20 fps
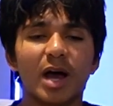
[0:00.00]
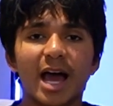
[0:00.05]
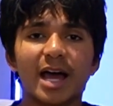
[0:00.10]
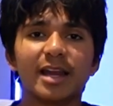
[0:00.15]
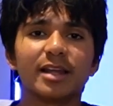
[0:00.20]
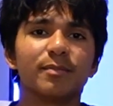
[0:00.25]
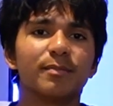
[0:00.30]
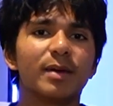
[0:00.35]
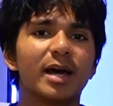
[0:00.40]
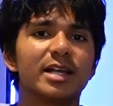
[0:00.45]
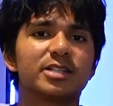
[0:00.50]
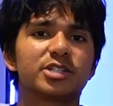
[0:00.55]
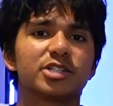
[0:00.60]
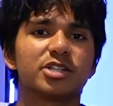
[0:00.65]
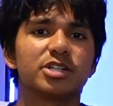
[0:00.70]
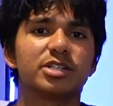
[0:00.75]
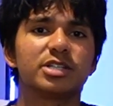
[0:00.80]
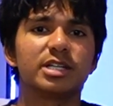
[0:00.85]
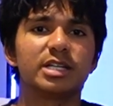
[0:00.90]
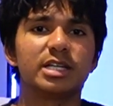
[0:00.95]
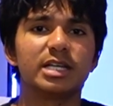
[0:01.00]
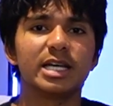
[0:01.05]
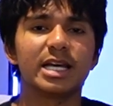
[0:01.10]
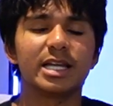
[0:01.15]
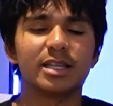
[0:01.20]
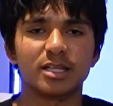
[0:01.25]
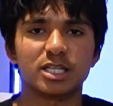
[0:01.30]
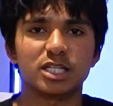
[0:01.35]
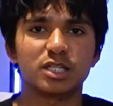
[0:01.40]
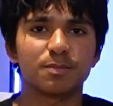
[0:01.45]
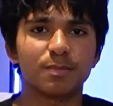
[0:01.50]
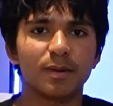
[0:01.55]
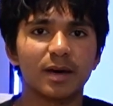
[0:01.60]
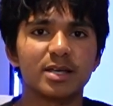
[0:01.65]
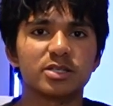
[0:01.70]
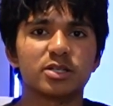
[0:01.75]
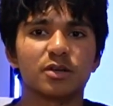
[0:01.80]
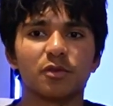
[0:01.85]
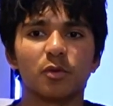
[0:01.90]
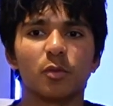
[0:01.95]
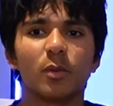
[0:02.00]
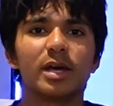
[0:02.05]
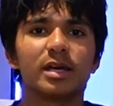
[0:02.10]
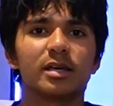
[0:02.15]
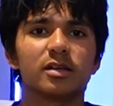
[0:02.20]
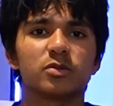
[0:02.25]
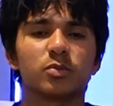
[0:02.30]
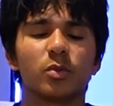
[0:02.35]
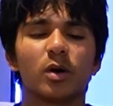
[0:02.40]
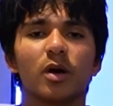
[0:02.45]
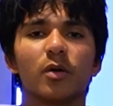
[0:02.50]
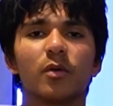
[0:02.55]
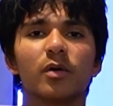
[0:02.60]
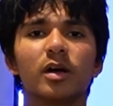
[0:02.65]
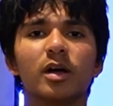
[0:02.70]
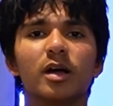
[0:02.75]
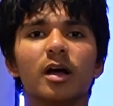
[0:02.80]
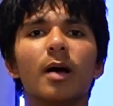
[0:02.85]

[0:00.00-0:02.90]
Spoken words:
and in Manchester City in the space of a week as well.